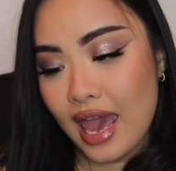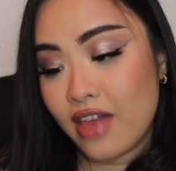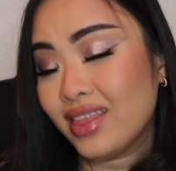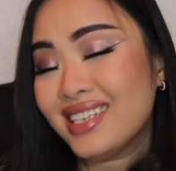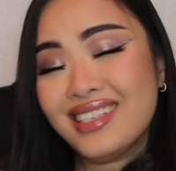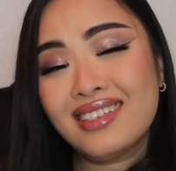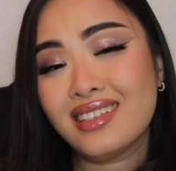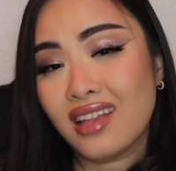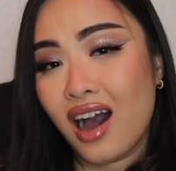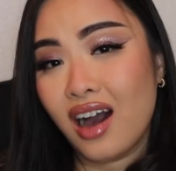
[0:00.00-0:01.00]
And this is
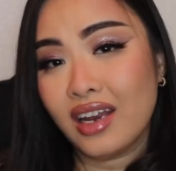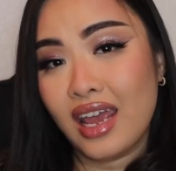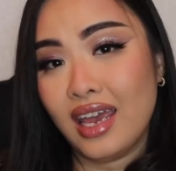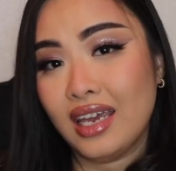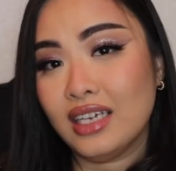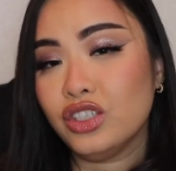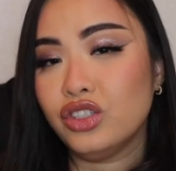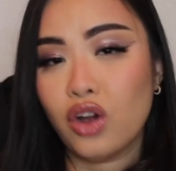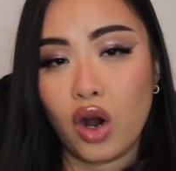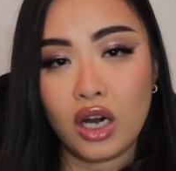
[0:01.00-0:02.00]
not a
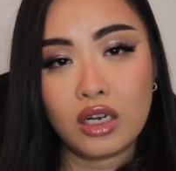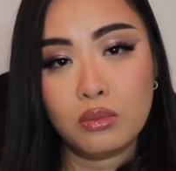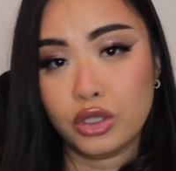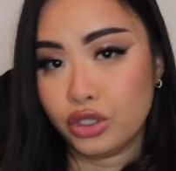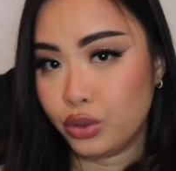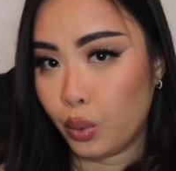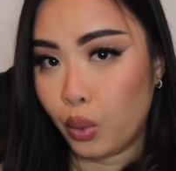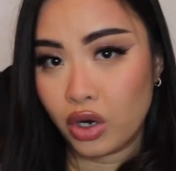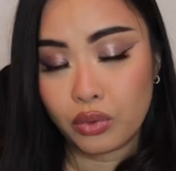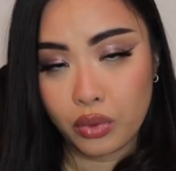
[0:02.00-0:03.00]
dark,
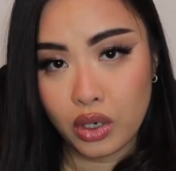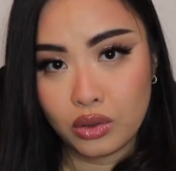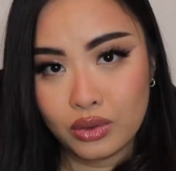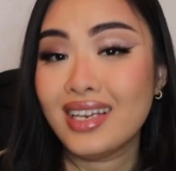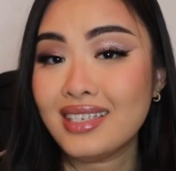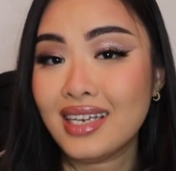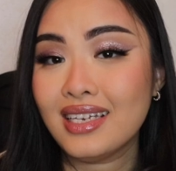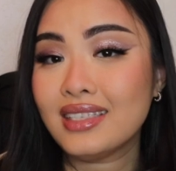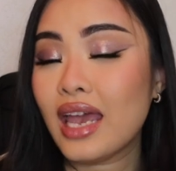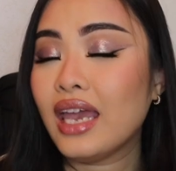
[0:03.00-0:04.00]
mature rose. This
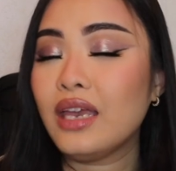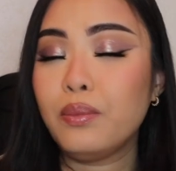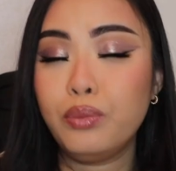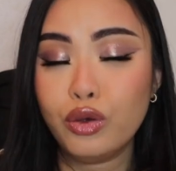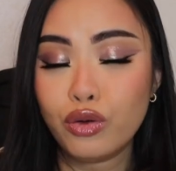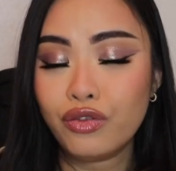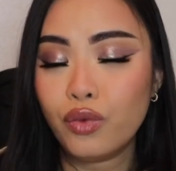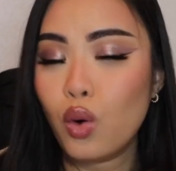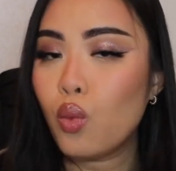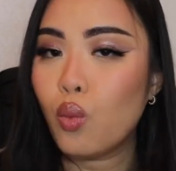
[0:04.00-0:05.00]
is a
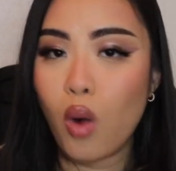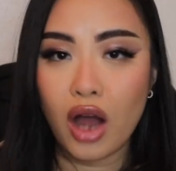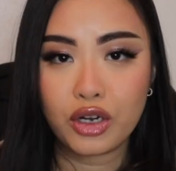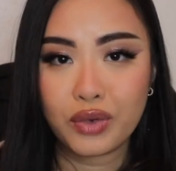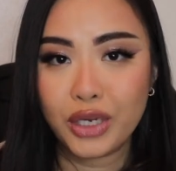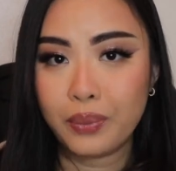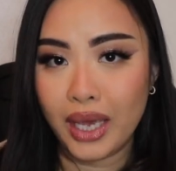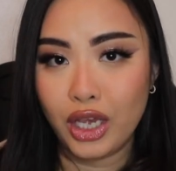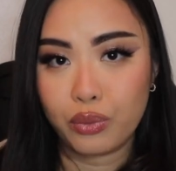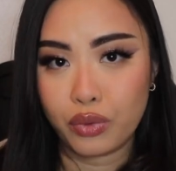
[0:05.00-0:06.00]
beautiful, watery
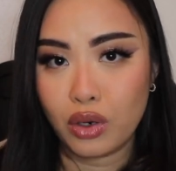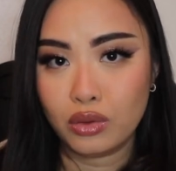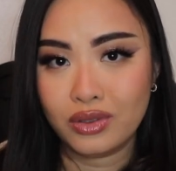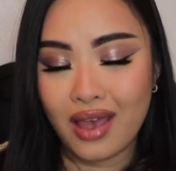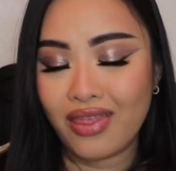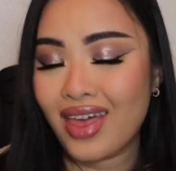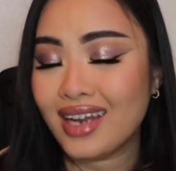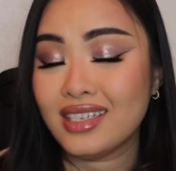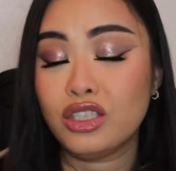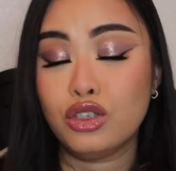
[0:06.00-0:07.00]
pink rose
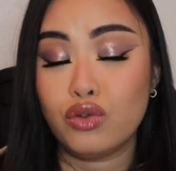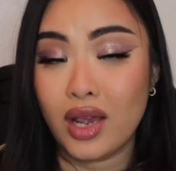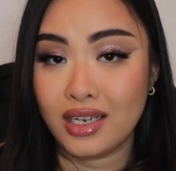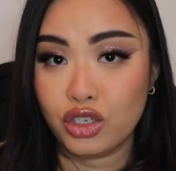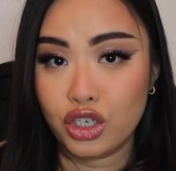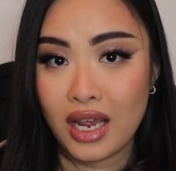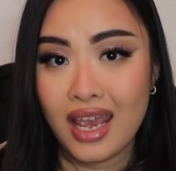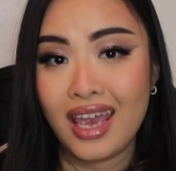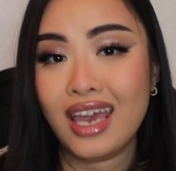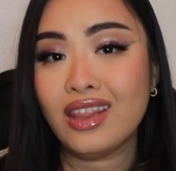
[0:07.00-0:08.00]
that is drenched
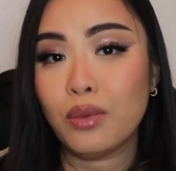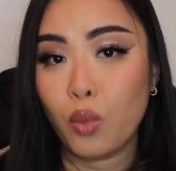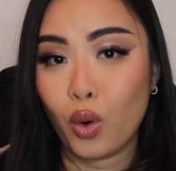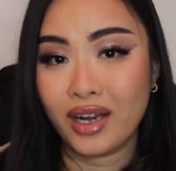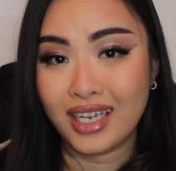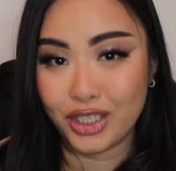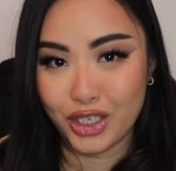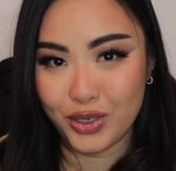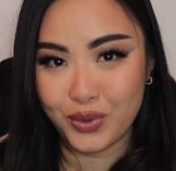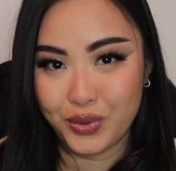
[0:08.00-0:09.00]
in the morning
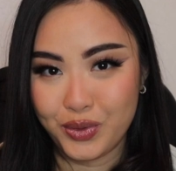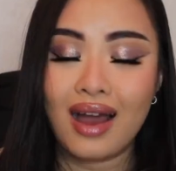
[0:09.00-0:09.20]
dews.